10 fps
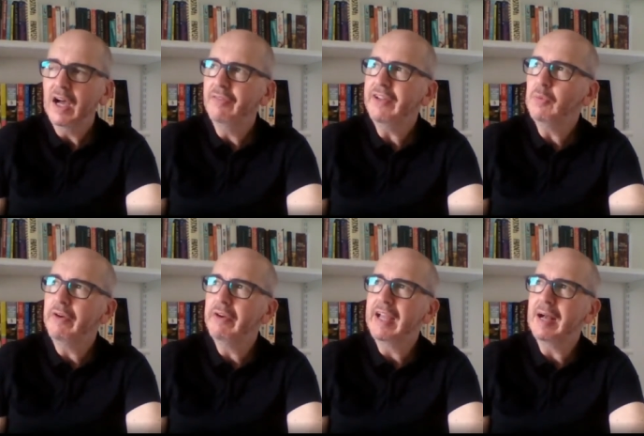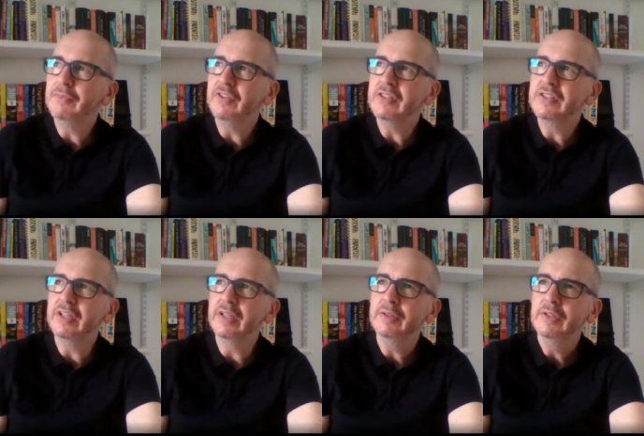I think where it comes
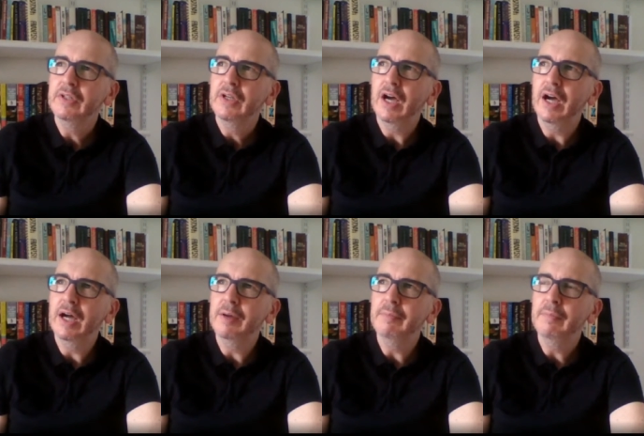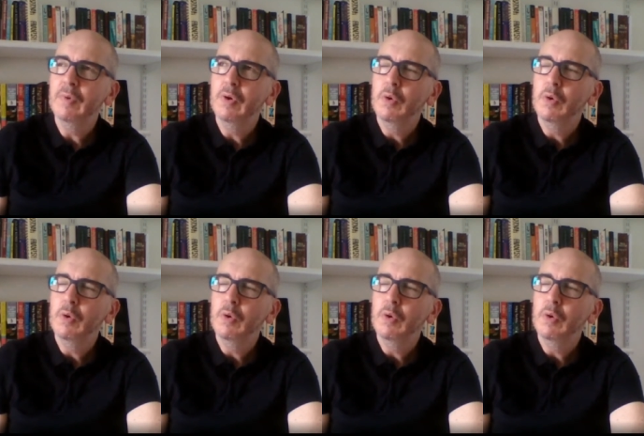into um,